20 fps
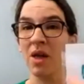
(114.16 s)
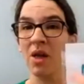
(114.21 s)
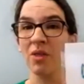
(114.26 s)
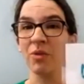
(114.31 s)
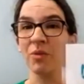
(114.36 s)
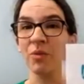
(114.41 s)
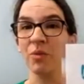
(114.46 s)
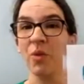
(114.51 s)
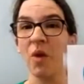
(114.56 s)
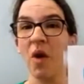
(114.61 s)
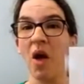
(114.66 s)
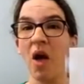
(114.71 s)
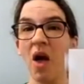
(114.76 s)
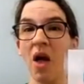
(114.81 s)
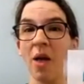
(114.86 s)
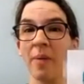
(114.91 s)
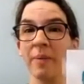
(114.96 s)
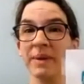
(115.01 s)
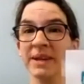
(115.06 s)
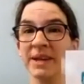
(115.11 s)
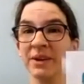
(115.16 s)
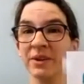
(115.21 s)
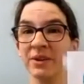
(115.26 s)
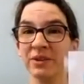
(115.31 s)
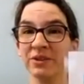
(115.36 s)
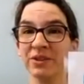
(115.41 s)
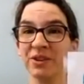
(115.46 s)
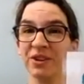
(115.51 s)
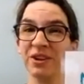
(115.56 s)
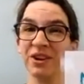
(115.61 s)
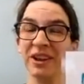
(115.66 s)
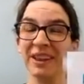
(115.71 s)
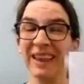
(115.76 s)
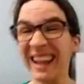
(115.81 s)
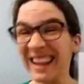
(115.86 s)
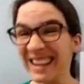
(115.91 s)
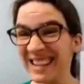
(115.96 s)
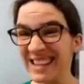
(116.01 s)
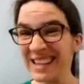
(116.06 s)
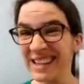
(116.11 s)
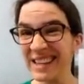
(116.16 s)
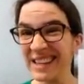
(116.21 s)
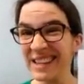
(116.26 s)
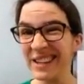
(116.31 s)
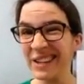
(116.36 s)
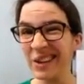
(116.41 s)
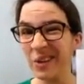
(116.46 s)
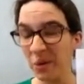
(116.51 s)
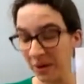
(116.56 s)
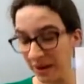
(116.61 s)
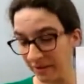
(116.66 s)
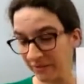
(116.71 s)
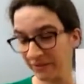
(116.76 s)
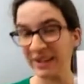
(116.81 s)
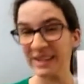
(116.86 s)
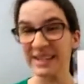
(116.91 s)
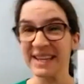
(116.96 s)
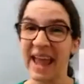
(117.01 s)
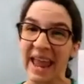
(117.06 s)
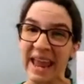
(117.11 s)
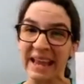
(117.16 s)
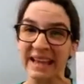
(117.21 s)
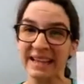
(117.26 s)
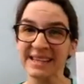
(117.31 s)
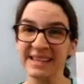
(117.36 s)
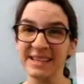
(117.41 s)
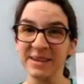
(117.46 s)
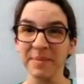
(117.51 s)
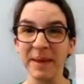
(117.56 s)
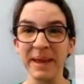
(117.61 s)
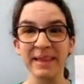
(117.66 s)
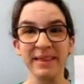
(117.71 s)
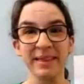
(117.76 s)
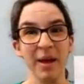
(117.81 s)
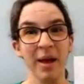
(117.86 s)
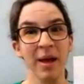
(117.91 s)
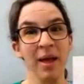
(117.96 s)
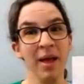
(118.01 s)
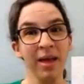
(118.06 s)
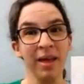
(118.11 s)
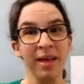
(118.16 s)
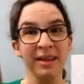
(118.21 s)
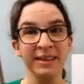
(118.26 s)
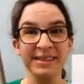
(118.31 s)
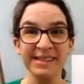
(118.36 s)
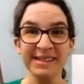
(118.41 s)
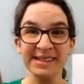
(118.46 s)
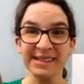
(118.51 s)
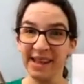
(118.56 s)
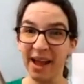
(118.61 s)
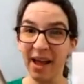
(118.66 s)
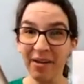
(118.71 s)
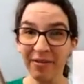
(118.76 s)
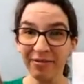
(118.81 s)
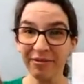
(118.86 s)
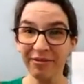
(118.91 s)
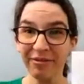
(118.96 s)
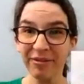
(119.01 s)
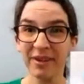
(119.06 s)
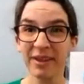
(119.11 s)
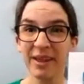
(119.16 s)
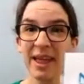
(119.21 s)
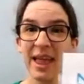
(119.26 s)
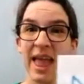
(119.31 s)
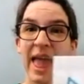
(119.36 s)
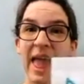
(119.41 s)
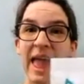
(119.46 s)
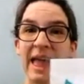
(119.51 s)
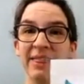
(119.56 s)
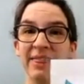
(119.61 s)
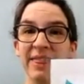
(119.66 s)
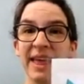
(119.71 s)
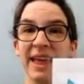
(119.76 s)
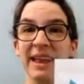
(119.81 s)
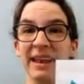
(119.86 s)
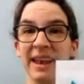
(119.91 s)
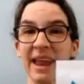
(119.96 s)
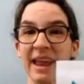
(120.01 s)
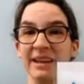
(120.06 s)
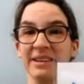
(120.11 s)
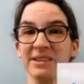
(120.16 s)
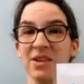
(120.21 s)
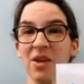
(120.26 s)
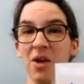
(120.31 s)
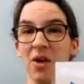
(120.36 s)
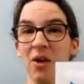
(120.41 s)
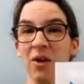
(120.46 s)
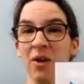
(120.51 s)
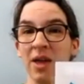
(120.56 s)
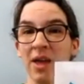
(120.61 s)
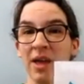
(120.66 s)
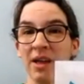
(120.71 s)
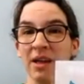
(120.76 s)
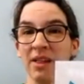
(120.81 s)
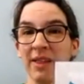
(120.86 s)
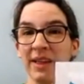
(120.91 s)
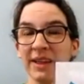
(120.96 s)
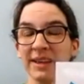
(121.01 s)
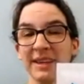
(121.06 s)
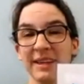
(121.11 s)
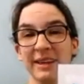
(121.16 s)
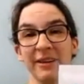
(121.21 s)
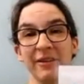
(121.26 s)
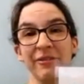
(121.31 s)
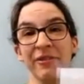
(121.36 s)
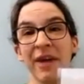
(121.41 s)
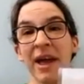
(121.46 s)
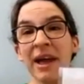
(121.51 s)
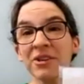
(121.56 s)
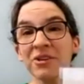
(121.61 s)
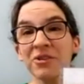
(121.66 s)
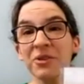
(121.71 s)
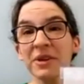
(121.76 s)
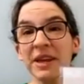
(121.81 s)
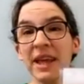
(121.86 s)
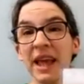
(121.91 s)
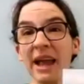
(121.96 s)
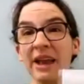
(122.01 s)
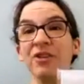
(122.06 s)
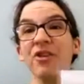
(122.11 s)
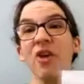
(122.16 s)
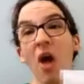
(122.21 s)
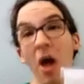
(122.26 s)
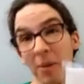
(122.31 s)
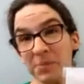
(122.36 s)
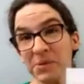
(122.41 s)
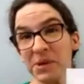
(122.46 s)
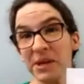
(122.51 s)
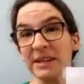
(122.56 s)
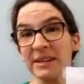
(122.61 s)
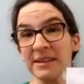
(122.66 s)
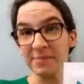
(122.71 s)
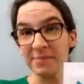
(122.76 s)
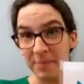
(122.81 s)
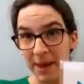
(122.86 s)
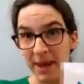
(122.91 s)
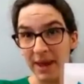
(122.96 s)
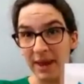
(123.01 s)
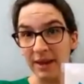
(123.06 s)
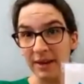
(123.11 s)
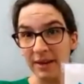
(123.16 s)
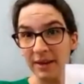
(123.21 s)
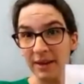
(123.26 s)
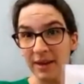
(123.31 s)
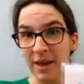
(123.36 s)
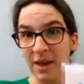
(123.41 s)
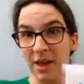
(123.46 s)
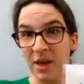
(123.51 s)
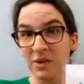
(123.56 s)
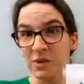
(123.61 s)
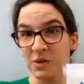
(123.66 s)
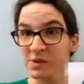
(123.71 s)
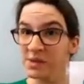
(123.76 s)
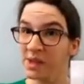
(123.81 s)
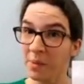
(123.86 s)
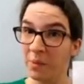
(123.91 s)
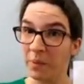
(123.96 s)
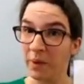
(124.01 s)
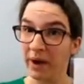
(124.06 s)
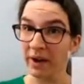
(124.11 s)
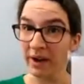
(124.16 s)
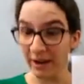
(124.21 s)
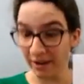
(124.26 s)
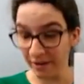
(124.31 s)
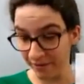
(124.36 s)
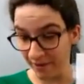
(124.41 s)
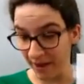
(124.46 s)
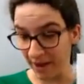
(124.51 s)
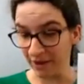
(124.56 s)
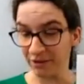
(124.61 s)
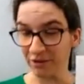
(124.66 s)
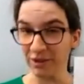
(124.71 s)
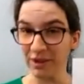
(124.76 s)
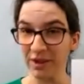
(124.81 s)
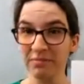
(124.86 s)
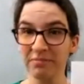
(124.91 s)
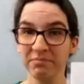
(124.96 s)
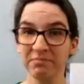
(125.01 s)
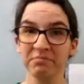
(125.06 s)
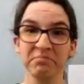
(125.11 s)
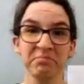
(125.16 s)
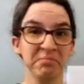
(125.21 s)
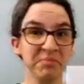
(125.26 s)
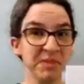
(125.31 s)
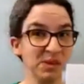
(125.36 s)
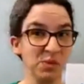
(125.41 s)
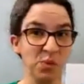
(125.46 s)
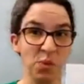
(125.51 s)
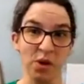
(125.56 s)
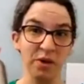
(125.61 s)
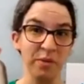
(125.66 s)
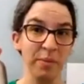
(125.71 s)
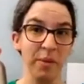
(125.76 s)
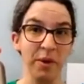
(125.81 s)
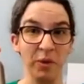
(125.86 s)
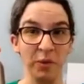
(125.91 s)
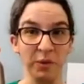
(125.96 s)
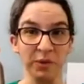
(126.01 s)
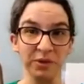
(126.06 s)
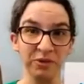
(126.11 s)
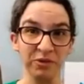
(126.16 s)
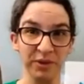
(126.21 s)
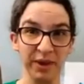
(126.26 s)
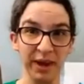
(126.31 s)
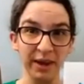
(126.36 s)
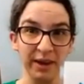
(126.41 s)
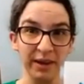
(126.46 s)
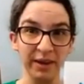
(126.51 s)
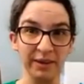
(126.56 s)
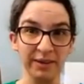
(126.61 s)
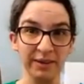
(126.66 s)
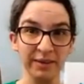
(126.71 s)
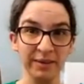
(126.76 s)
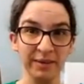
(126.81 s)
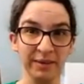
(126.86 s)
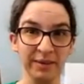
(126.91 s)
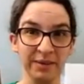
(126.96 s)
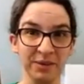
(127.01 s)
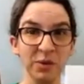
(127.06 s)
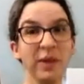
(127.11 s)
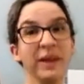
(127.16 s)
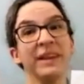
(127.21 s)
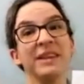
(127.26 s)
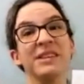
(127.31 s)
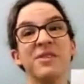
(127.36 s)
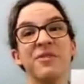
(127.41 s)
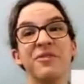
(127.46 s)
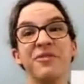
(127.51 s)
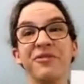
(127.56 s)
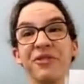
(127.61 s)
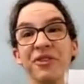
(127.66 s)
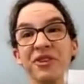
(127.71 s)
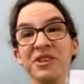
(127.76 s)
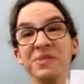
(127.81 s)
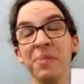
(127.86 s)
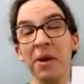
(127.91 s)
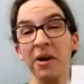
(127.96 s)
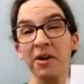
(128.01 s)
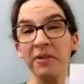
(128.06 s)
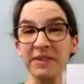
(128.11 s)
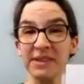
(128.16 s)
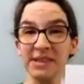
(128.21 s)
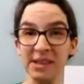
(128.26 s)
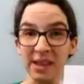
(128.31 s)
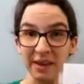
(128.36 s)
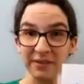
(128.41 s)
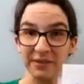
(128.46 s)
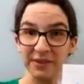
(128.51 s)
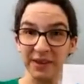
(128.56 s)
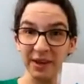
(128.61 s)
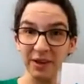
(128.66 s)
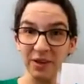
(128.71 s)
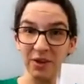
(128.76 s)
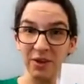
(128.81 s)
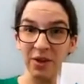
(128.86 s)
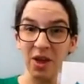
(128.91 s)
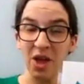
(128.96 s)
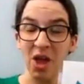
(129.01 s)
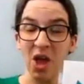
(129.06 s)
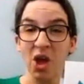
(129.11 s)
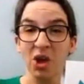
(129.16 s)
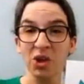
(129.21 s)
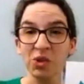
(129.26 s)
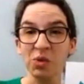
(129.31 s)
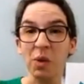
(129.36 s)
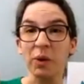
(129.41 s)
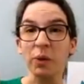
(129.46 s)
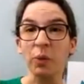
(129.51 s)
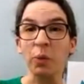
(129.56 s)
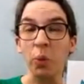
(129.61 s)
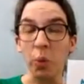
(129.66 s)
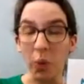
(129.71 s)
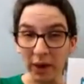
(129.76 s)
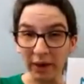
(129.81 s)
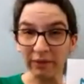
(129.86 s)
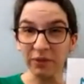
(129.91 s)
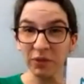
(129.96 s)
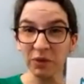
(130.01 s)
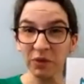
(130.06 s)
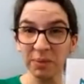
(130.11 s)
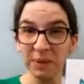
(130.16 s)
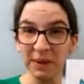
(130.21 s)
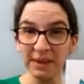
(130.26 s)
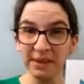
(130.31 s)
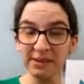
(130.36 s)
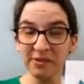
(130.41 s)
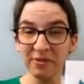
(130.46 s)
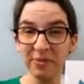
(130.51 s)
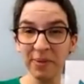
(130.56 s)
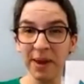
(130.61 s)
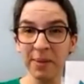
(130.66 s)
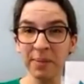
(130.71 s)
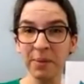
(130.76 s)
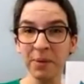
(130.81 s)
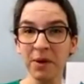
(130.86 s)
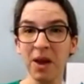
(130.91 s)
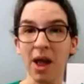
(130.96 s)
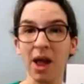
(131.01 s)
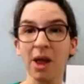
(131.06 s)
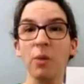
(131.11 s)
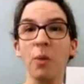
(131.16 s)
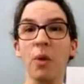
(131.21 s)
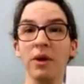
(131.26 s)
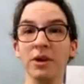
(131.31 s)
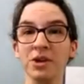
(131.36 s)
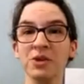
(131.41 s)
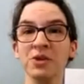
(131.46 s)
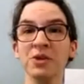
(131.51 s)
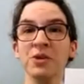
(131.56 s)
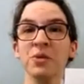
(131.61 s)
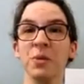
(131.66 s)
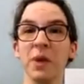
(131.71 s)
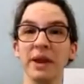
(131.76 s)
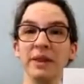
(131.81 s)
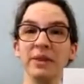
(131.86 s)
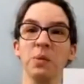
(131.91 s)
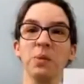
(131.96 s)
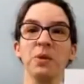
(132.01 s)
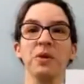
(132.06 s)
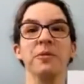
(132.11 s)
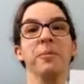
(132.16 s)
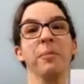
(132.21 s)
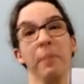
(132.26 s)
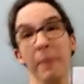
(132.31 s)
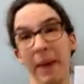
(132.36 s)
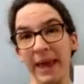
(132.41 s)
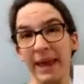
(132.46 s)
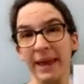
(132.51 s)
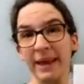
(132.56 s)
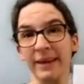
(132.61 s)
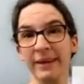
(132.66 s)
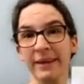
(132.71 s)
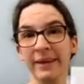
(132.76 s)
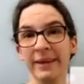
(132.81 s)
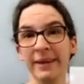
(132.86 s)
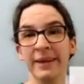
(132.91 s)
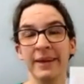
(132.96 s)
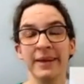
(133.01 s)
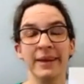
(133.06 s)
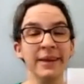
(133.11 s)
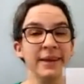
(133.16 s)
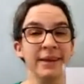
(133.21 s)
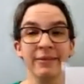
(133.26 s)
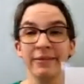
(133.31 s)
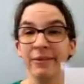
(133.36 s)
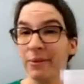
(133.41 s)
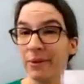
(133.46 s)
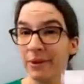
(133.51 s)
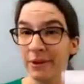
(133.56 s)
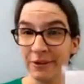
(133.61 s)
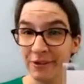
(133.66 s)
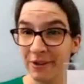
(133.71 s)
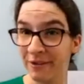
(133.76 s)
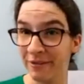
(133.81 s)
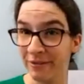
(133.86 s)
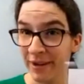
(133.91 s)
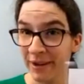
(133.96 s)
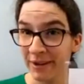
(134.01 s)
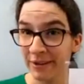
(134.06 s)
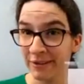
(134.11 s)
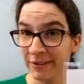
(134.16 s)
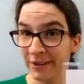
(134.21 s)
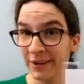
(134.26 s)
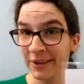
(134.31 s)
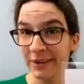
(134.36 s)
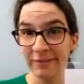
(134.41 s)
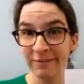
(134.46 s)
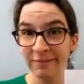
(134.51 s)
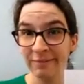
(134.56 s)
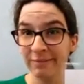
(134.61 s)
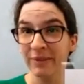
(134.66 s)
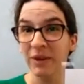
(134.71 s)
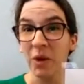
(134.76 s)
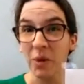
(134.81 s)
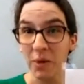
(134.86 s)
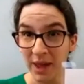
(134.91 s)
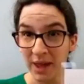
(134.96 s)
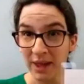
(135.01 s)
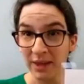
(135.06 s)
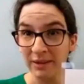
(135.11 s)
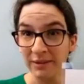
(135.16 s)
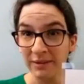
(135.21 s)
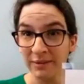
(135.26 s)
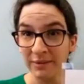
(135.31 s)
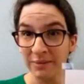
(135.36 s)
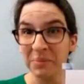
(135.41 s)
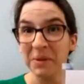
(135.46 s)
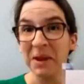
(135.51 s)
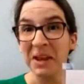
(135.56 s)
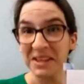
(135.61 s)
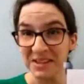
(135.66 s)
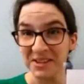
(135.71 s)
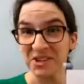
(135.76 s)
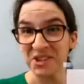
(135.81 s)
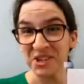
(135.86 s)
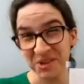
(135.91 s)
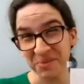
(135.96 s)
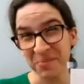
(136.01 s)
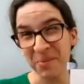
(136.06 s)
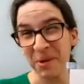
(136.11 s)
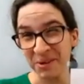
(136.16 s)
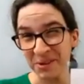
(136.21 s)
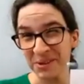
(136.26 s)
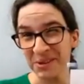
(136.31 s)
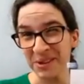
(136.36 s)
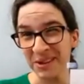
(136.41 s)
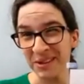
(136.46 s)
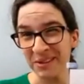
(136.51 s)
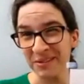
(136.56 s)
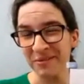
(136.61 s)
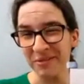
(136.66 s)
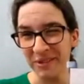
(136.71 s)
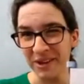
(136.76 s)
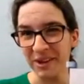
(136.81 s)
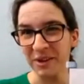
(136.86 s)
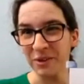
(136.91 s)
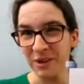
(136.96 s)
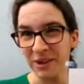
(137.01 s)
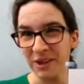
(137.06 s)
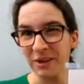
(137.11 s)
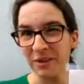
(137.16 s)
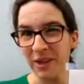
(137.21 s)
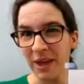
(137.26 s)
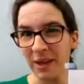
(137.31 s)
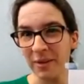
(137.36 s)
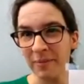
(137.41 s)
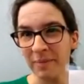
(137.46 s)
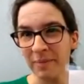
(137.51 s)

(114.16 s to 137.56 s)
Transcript: the raw materials are collected, whatever it takes to make the stuff, and then that is all collected in a factory and your object made. So somewhere in a factory, this water bottle was created. So that is the first part of its life cycle. So on one of those pieces of paper, I want you to write the word made. If you want to draw a factory, go ahead, but I suggest you pause the video to do that.